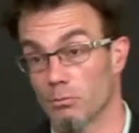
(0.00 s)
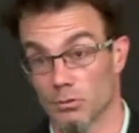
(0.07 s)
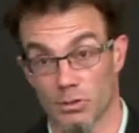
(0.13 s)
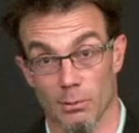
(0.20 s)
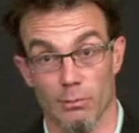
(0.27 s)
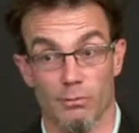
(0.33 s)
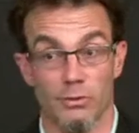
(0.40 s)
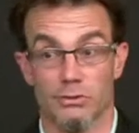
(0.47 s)

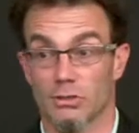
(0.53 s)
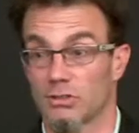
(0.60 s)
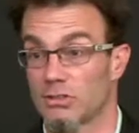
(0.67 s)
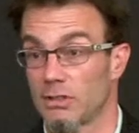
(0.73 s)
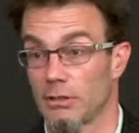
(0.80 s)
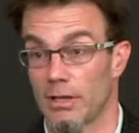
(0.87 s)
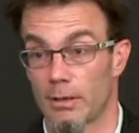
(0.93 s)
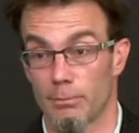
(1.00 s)
some of which are
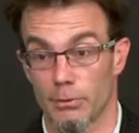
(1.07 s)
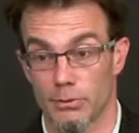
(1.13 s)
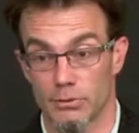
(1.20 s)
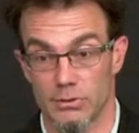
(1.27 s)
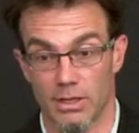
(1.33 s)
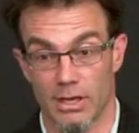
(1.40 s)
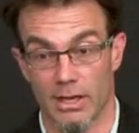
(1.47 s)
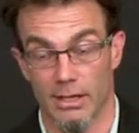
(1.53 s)
still at Blue
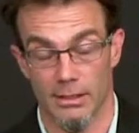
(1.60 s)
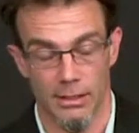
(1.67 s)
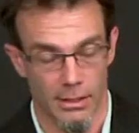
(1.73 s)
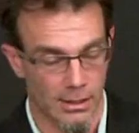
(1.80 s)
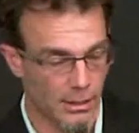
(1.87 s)
Sky,